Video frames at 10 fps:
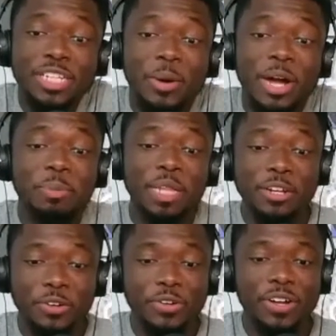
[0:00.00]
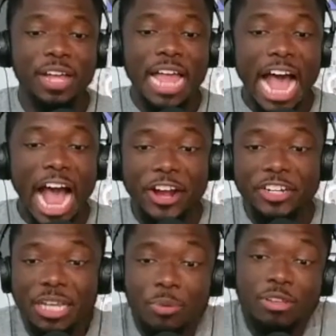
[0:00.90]
why it's political. I don't
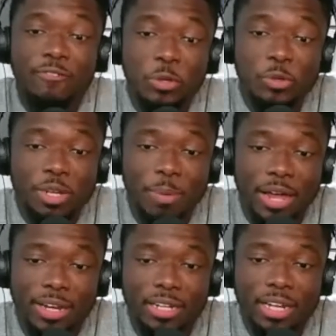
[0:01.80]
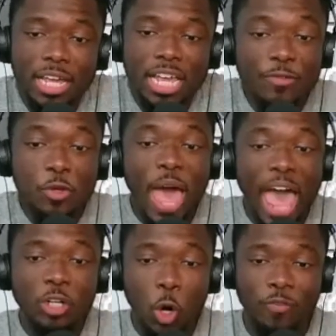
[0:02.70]
understand what's confusing about it. If you have
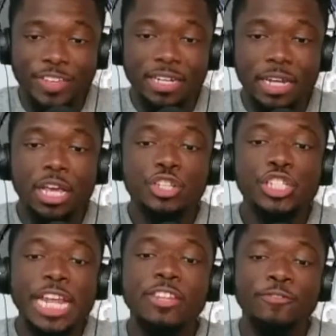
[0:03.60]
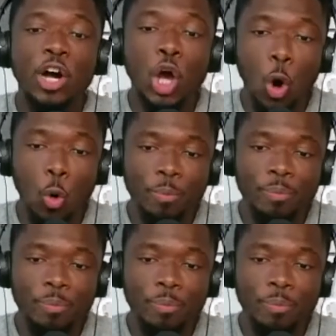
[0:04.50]
COVID, stay the fuck home.